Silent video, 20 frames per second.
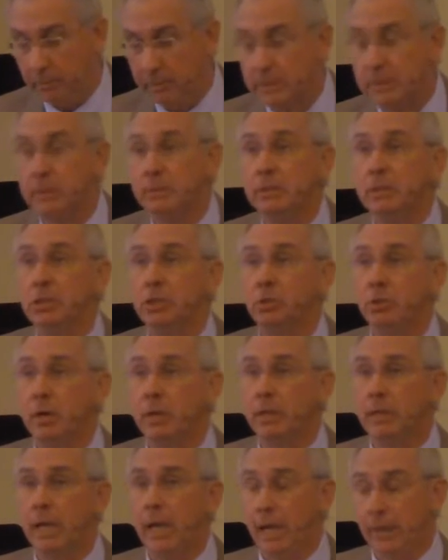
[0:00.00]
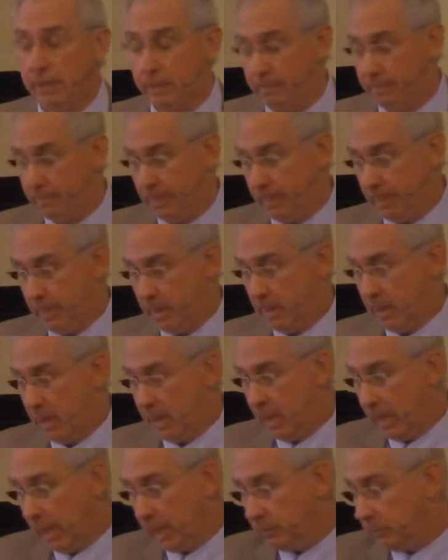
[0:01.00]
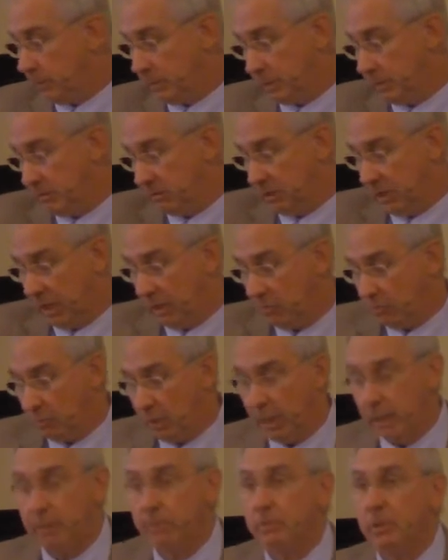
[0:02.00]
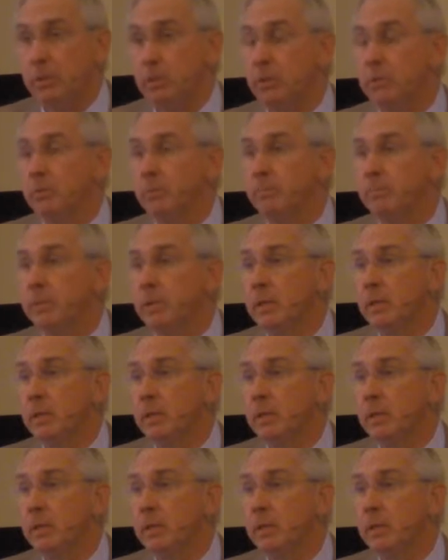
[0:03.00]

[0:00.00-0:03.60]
it was a shortcut, and that's what Satan wanted him to do.